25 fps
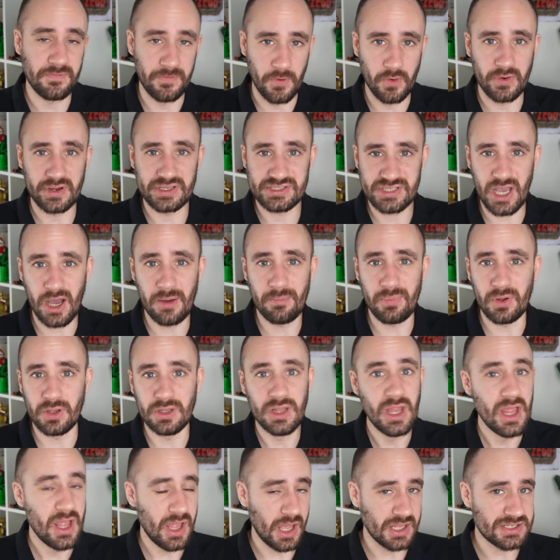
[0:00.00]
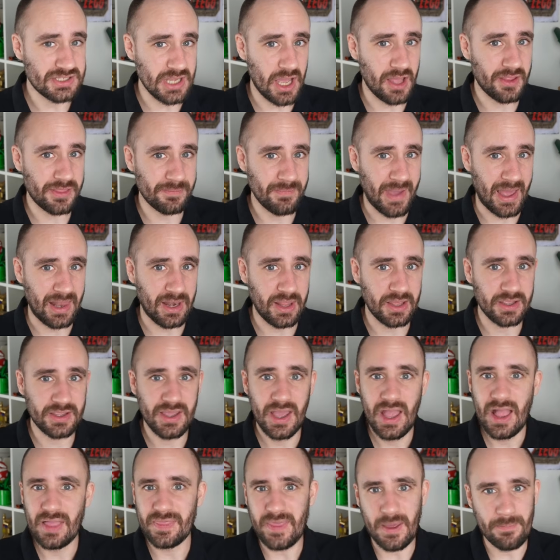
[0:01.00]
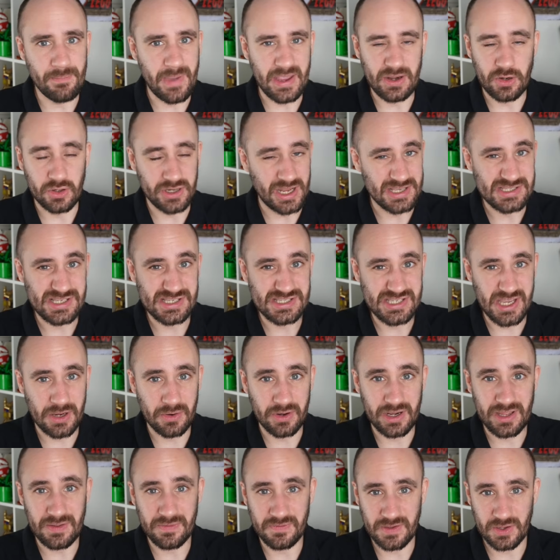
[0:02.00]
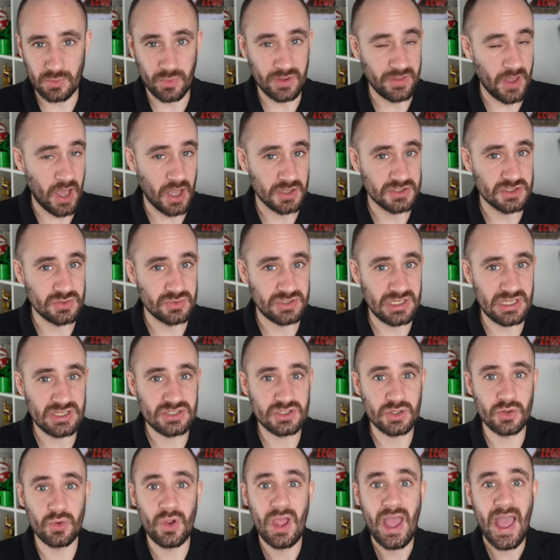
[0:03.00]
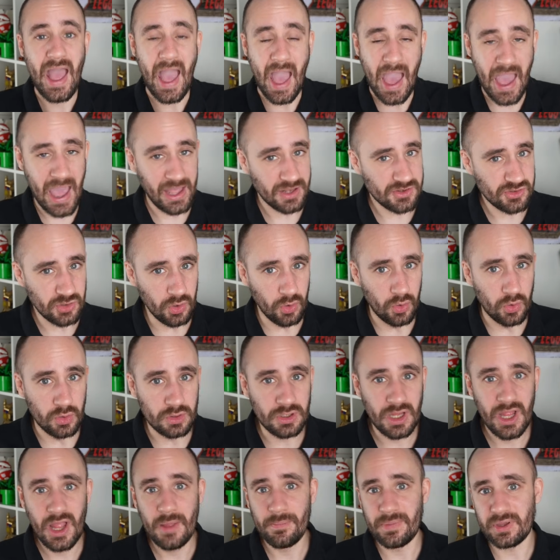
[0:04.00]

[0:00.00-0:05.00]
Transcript: For example, a Darth Malak that may not necessarily fit with R2-D2 at all,